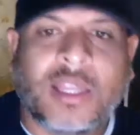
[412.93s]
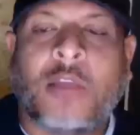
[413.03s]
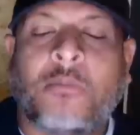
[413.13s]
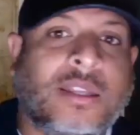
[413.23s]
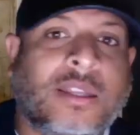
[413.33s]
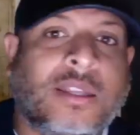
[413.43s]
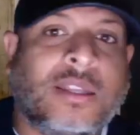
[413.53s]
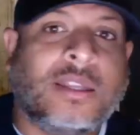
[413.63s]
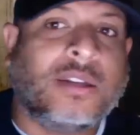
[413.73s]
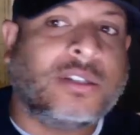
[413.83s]

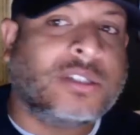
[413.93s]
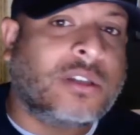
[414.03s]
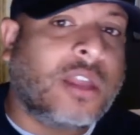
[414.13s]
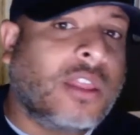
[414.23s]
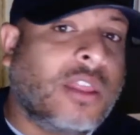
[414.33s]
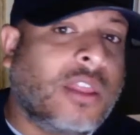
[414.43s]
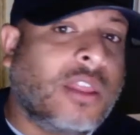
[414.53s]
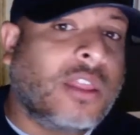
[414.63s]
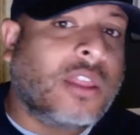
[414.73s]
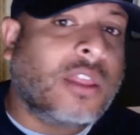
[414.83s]
But there's another
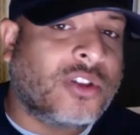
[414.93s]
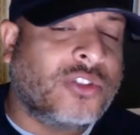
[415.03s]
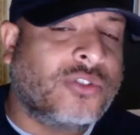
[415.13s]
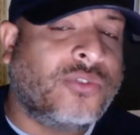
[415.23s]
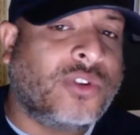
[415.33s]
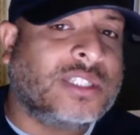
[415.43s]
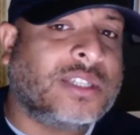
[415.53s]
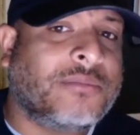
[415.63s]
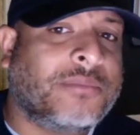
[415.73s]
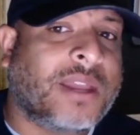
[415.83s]
fighter at
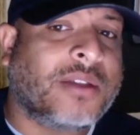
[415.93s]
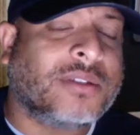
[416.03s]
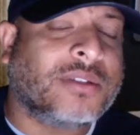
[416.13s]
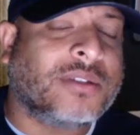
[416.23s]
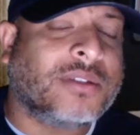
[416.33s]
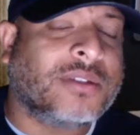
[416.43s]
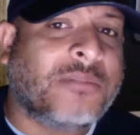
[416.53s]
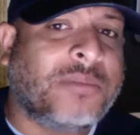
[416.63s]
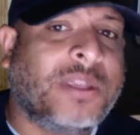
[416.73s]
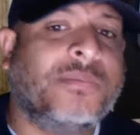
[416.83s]
147 pounds that a lot
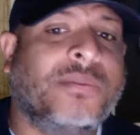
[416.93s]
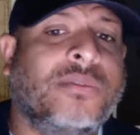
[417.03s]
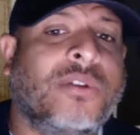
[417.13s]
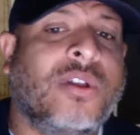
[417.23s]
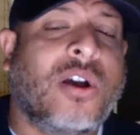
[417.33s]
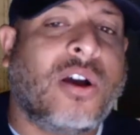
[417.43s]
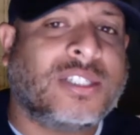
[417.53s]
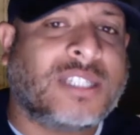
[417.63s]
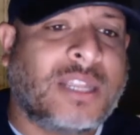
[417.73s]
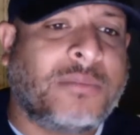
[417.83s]
of people are
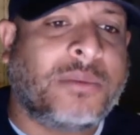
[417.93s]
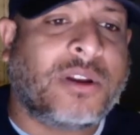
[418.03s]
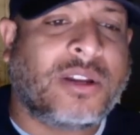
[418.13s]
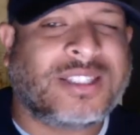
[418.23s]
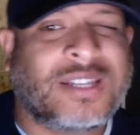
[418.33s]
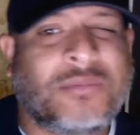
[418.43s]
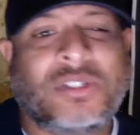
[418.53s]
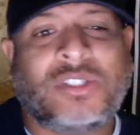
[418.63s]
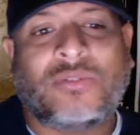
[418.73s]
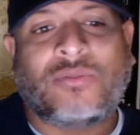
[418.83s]
sleeping on. His name
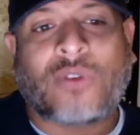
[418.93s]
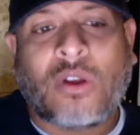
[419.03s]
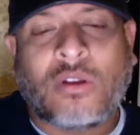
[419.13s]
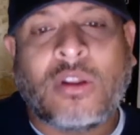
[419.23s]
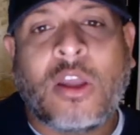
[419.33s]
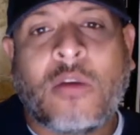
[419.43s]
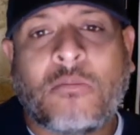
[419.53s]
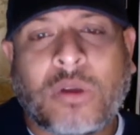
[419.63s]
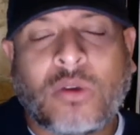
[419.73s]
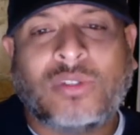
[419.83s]
is Jaron
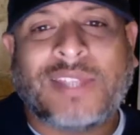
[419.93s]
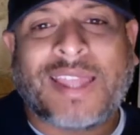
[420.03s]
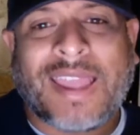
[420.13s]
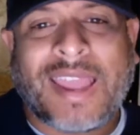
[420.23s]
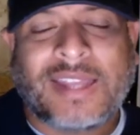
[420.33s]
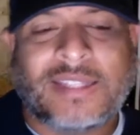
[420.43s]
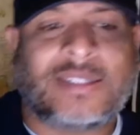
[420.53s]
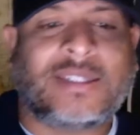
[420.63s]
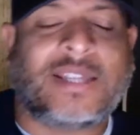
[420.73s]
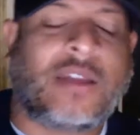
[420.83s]
Boots
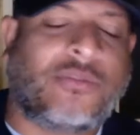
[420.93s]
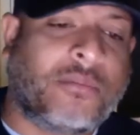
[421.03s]
Ennis. Now, for